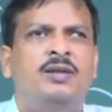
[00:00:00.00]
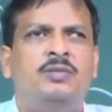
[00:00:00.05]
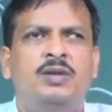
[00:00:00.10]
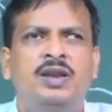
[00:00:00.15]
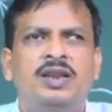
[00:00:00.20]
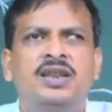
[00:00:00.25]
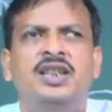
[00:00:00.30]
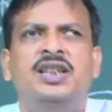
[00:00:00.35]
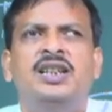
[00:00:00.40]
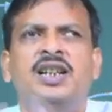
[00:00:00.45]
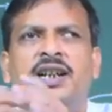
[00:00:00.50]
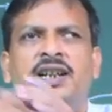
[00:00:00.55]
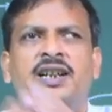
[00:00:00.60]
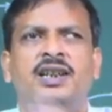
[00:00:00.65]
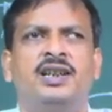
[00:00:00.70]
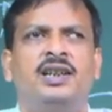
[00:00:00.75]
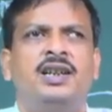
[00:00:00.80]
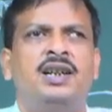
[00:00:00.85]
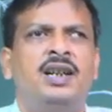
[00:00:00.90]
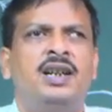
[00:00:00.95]

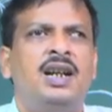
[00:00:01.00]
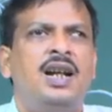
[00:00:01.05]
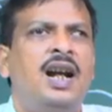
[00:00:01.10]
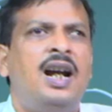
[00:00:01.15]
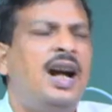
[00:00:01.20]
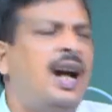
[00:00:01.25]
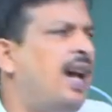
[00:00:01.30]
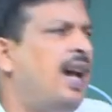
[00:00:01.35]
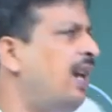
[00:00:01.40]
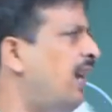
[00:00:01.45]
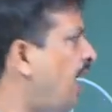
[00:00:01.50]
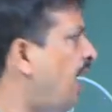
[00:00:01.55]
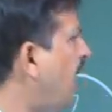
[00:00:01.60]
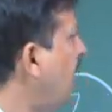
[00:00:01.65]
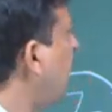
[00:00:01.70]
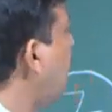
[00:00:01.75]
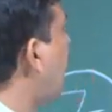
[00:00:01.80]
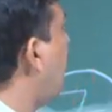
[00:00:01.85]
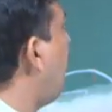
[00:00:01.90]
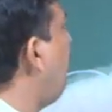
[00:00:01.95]
engineering, and
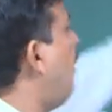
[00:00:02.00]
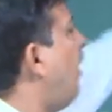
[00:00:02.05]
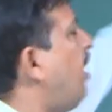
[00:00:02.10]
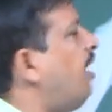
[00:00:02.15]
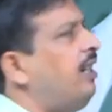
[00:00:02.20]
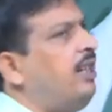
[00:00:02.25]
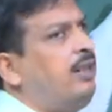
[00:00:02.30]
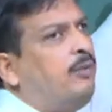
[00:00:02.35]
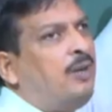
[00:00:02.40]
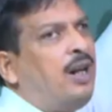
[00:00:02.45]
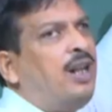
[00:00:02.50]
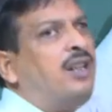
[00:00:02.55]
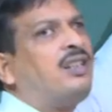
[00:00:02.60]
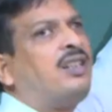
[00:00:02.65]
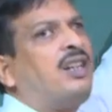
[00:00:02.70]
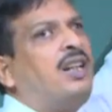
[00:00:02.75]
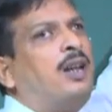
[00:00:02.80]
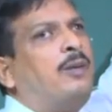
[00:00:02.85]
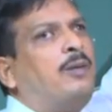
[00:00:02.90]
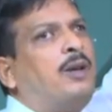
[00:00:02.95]
I cover in my
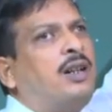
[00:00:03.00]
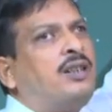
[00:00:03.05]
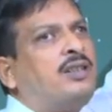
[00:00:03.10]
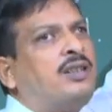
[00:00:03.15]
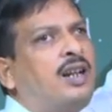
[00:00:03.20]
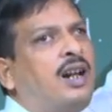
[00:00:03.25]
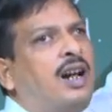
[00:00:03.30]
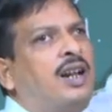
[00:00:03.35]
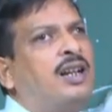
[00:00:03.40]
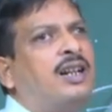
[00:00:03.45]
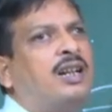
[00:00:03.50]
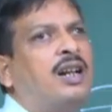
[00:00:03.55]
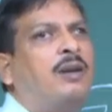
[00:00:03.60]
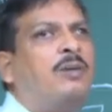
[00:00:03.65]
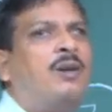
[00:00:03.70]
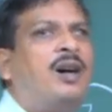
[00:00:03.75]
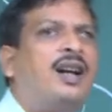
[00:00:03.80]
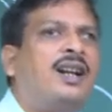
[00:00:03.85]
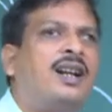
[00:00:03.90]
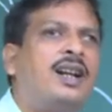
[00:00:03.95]
syllabus, I
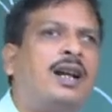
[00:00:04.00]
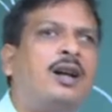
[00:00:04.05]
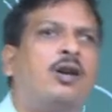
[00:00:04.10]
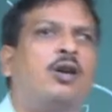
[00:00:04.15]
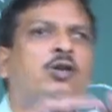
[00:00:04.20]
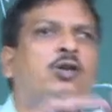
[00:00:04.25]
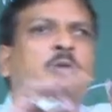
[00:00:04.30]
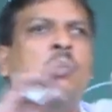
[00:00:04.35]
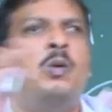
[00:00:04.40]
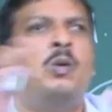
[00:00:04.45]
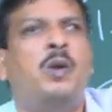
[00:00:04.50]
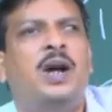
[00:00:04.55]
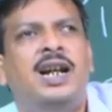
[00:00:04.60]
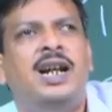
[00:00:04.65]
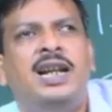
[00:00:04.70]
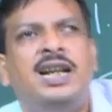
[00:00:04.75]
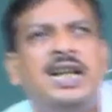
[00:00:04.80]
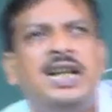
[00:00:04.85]
cover a automobile